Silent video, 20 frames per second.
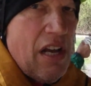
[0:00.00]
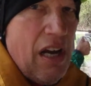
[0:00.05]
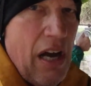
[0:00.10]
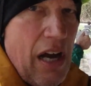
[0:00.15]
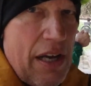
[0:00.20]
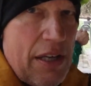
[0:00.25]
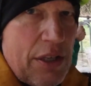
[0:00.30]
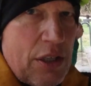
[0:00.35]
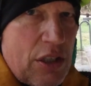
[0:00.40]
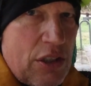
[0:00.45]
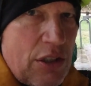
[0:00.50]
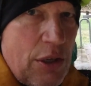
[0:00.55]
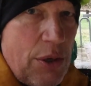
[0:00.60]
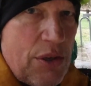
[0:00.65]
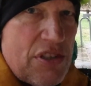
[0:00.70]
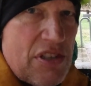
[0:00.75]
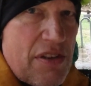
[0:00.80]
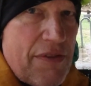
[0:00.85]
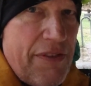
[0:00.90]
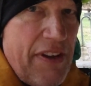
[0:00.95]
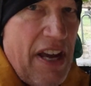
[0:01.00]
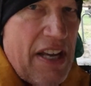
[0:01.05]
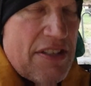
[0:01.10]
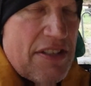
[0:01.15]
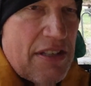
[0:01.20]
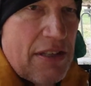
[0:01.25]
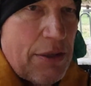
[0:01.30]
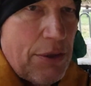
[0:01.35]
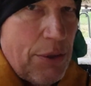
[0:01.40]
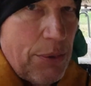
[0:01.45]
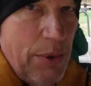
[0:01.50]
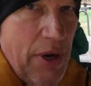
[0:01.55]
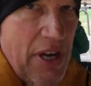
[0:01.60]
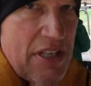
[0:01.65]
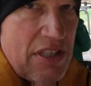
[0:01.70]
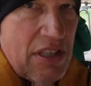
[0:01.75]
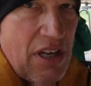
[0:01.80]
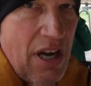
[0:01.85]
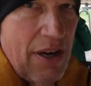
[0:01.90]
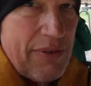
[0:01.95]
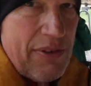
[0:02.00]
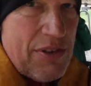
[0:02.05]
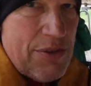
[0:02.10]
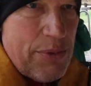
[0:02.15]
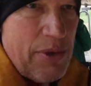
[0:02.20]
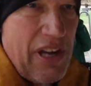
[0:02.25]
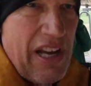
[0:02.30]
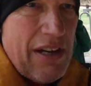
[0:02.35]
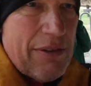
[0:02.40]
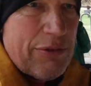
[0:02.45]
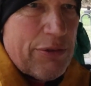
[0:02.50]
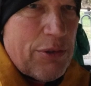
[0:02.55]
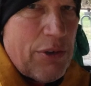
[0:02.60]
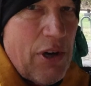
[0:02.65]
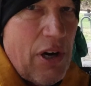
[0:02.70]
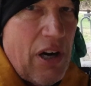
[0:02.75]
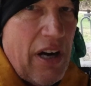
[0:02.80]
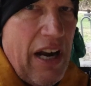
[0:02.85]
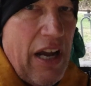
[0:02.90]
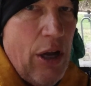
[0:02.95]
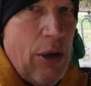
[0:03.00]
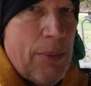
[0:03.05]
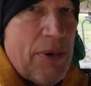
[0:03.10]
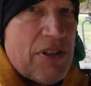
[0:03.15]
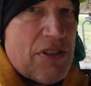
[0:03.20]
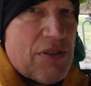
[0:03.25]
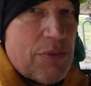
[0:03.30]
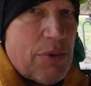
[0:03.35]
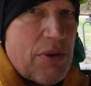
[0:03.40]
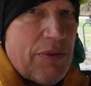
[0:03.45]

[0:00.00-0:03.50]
Uh, you can notice the fancy little rain covers we have for our helmets.